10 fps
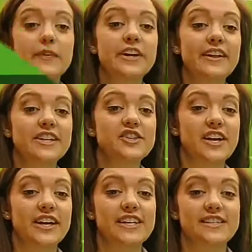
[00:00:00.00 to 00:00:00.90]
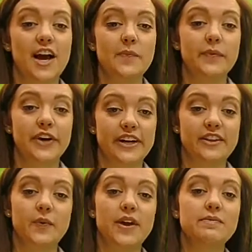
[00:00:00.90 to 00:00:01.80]
Murrelektronik has
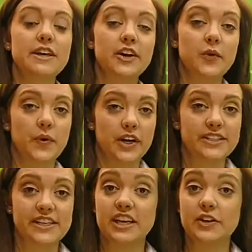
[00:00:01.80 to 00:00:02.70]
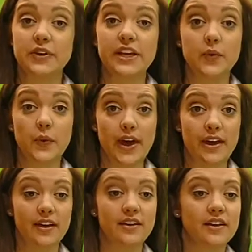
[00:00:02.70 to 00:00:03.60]
upgraded the way MECO works in a unique
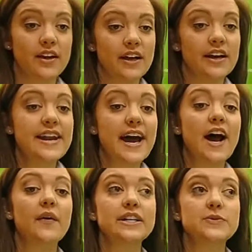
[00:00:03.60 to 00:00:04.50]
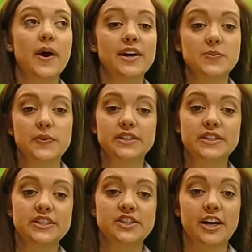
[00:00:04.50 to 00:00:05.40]
way. Now it's possible
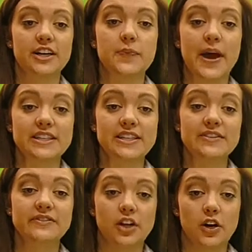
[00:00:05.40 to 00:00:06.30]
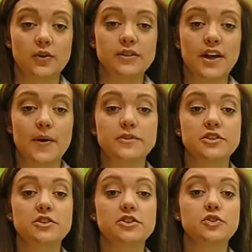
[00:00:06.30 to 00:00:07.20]
to start capacitive loads up
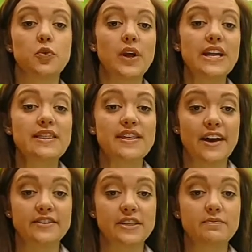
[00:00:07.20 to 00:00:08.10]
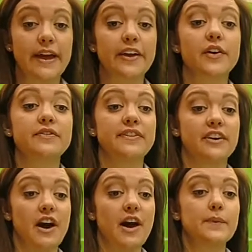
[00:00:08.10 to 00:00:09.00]
to 20,000
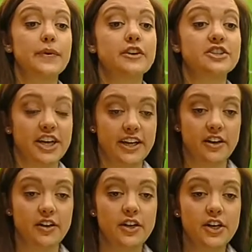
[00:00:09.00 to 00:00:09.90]
microfarad per channel.